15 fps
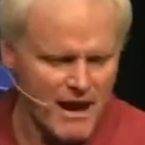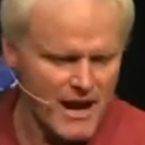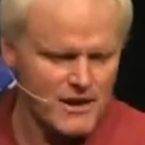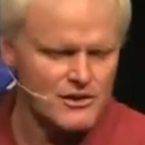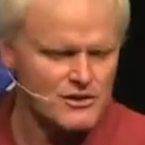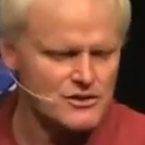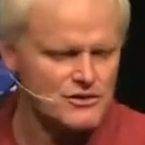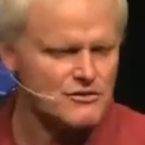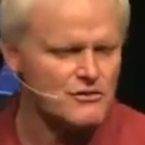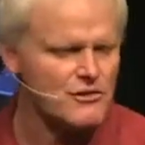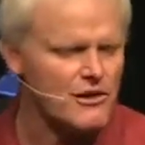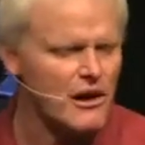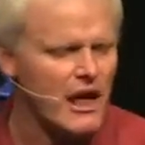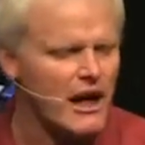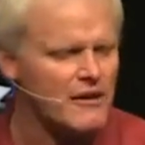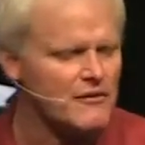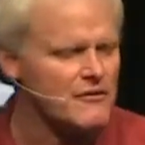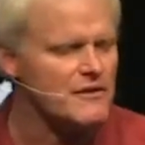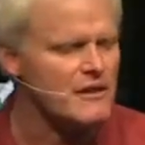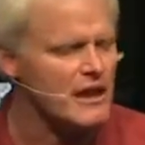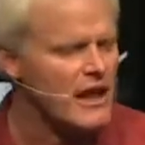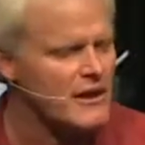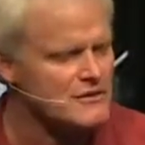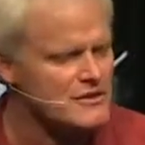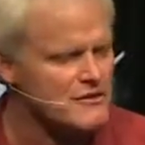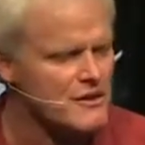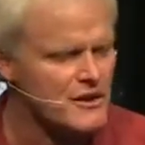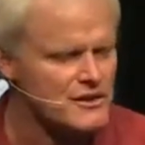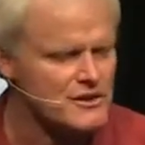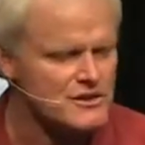matters through their life and the lives
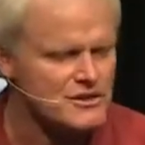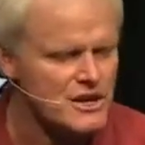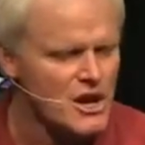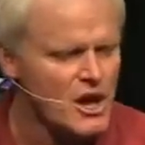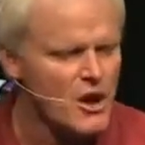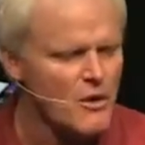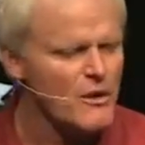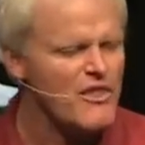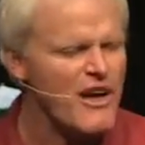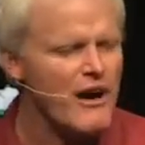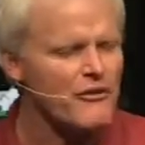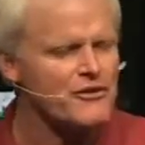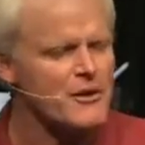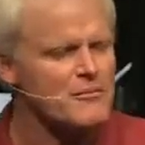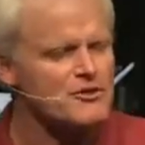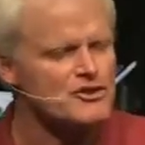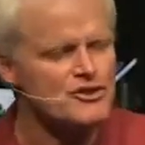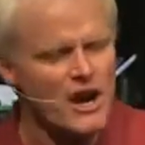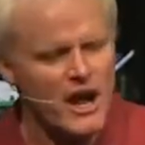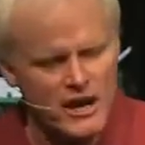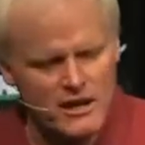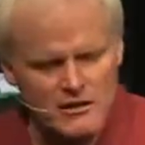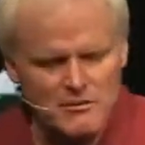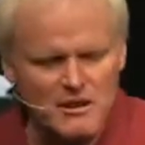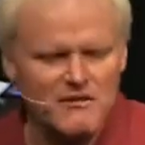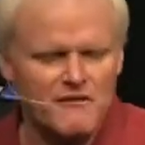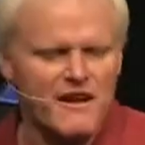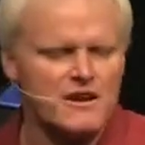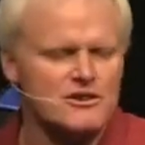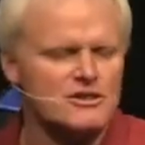of others. Without them trying to be
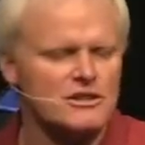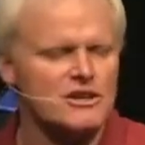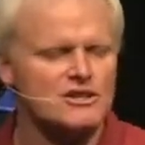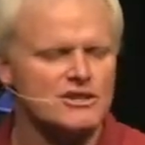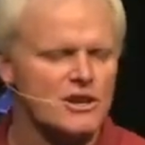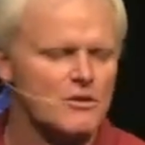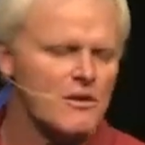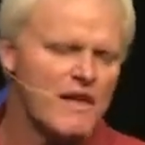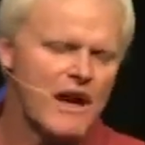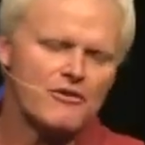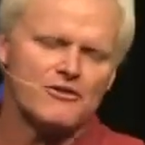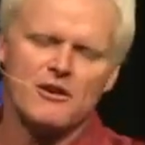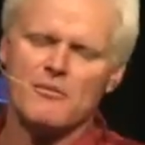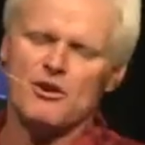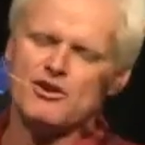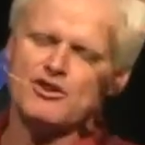evangelistic, without them